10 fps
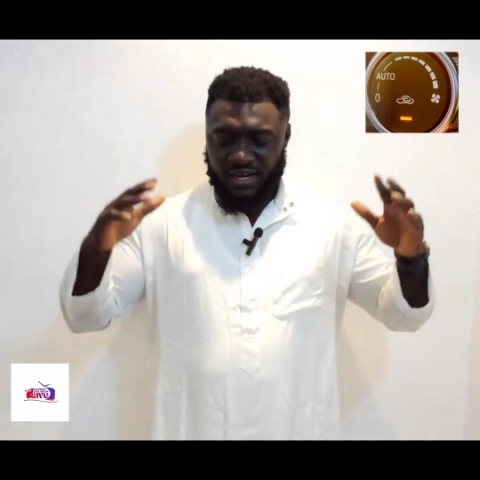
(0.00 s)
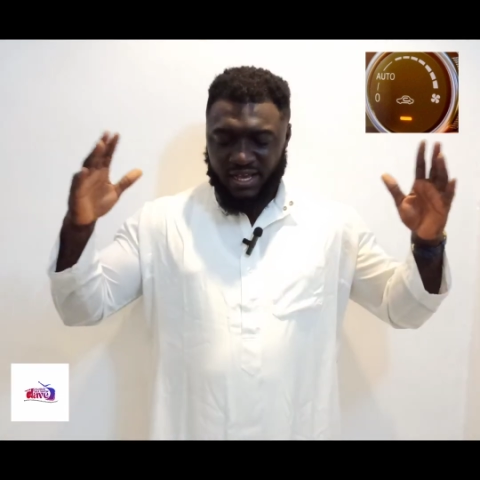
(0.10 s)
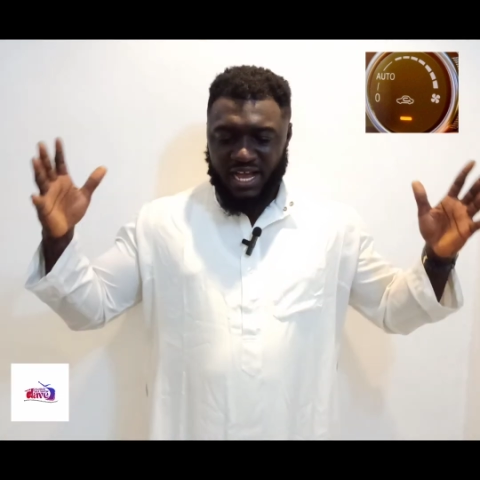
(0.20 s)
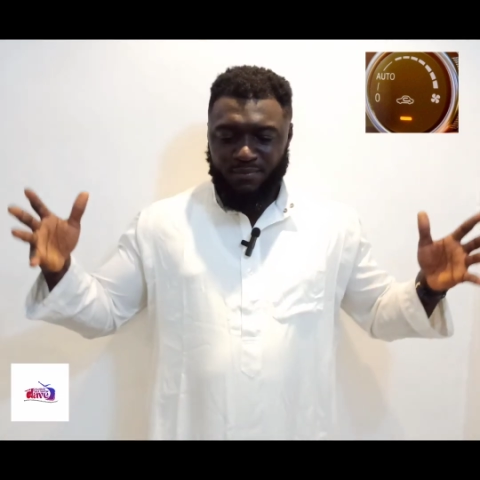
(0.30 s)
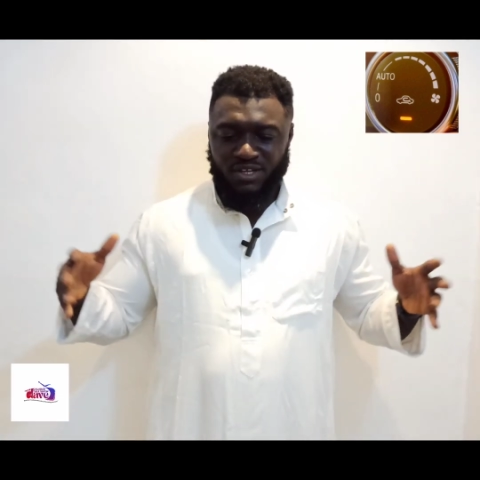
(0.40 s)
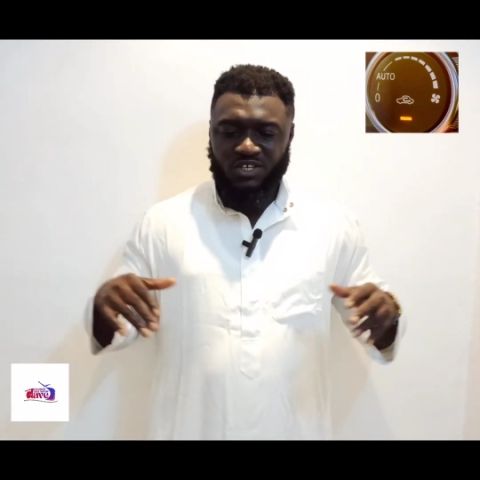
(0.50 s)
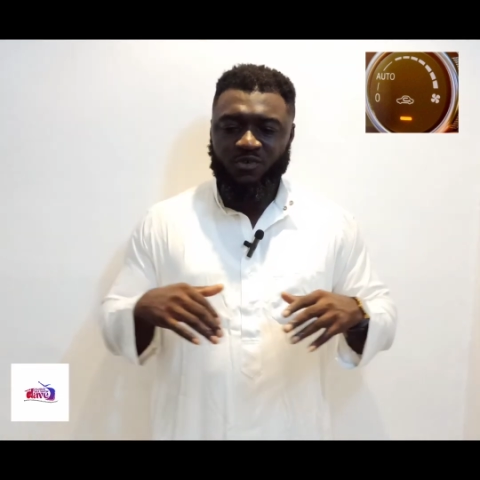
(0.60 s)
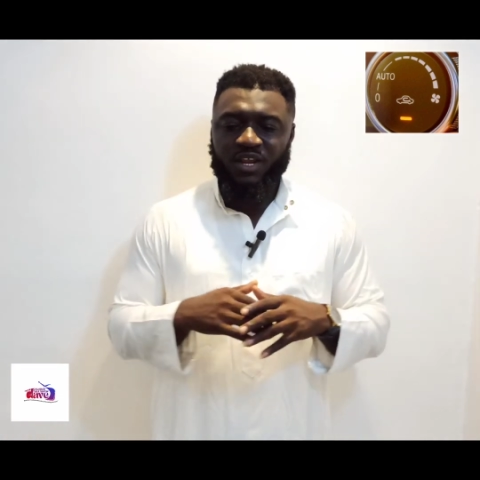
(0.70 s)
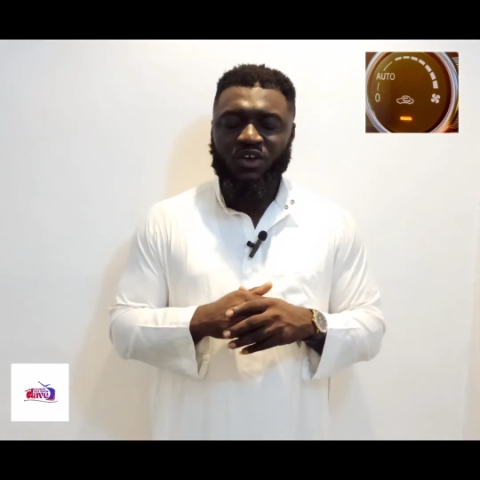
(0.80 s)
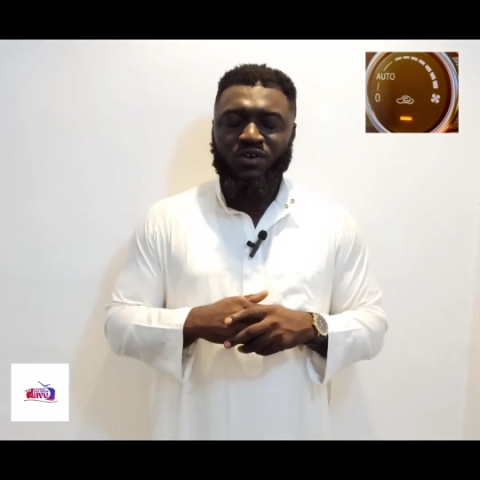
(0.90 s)
The cabin is
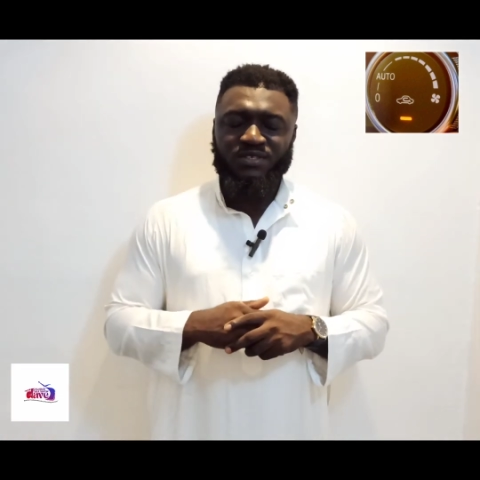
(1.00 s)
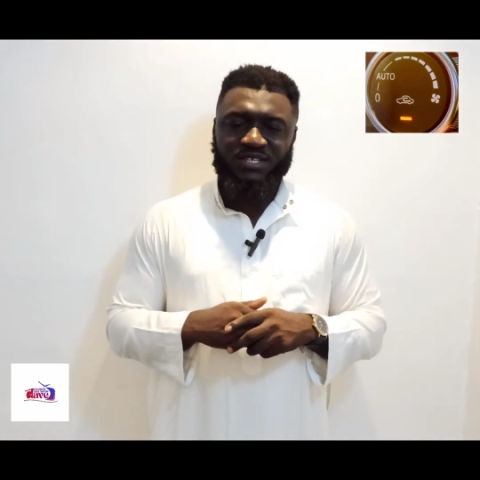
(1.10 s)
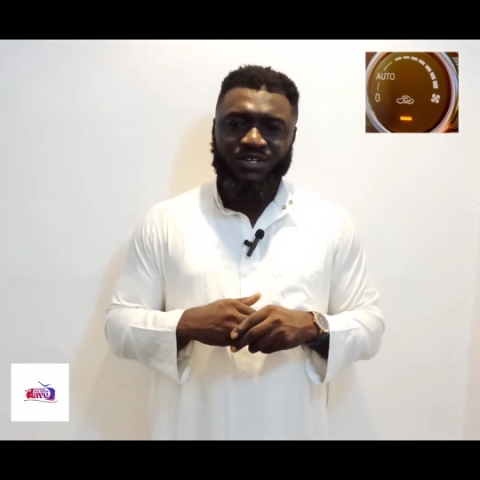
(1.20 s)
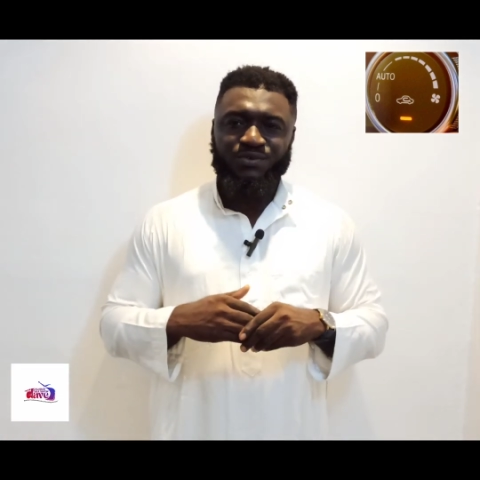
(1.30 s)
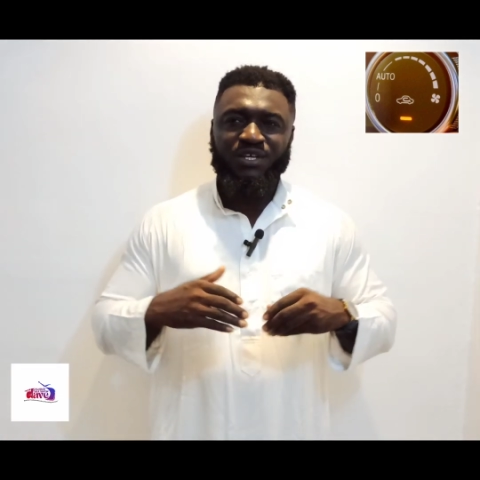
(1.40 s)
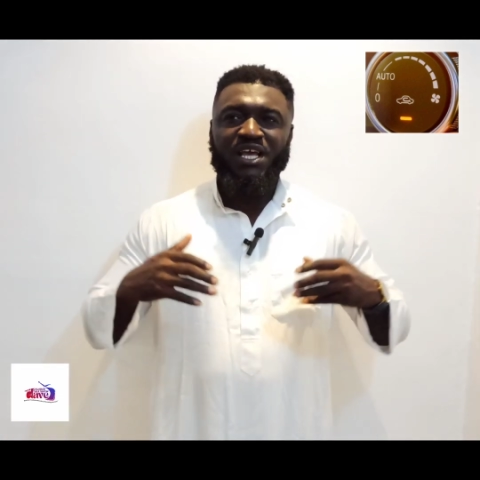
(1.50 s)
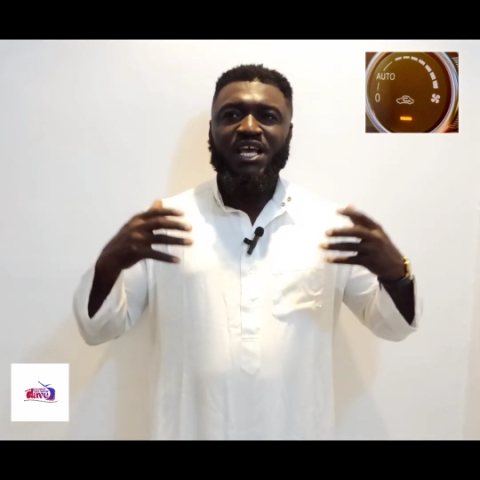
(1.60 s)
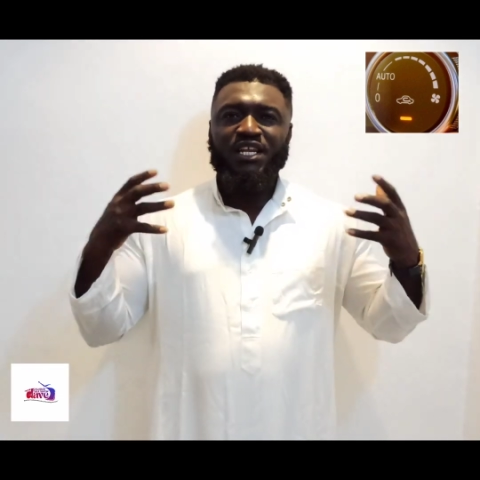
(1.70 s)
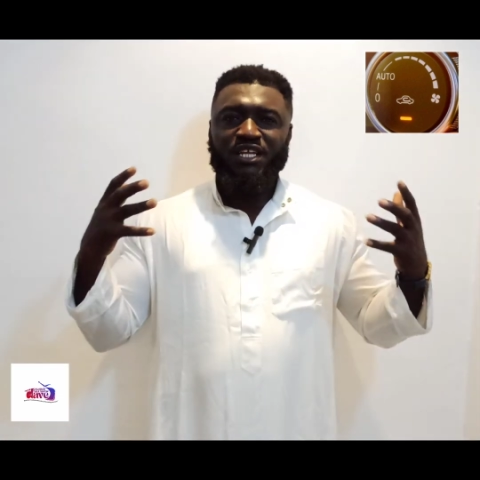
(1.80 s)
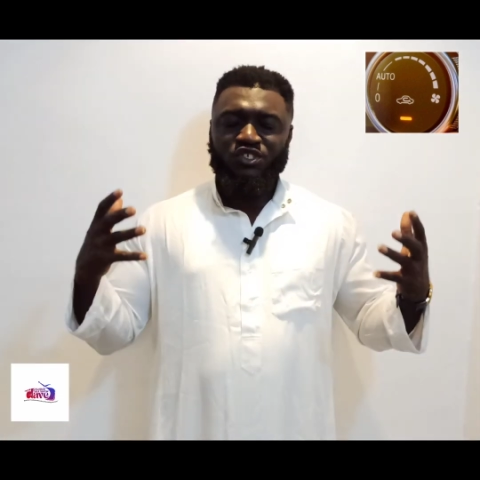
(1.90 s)
already concealed.
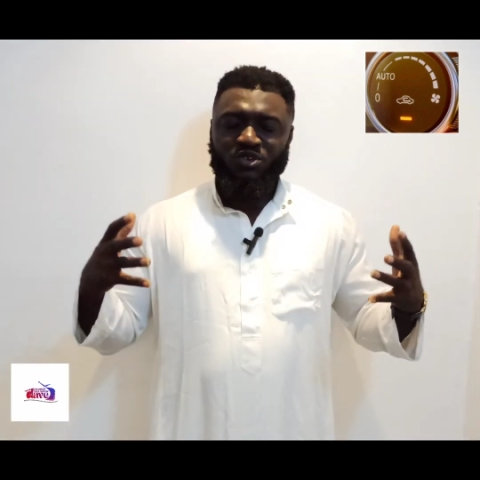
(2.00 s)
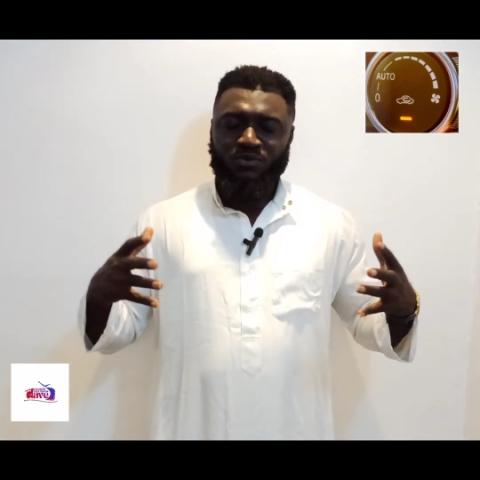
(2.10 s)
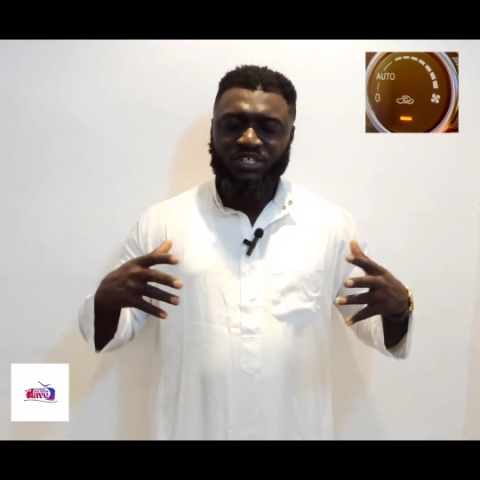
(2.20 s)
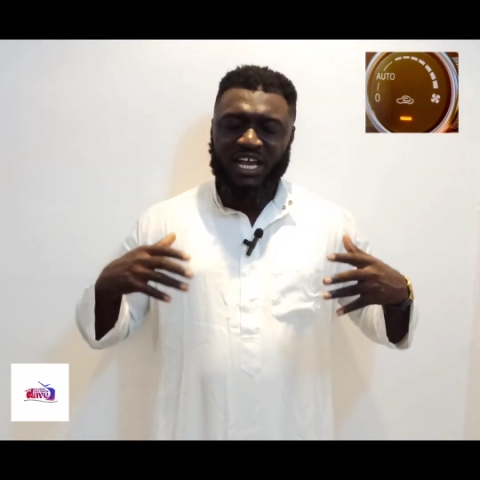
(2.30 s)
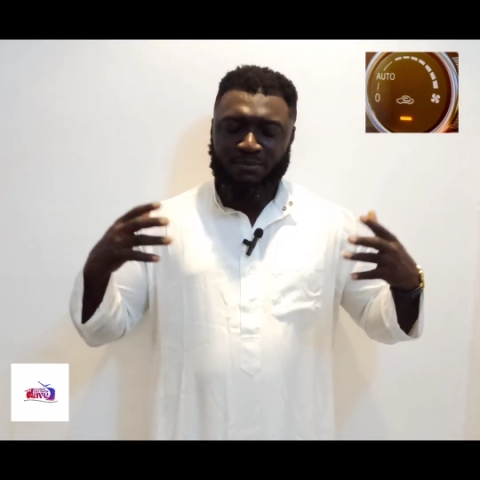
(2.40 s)
There's so much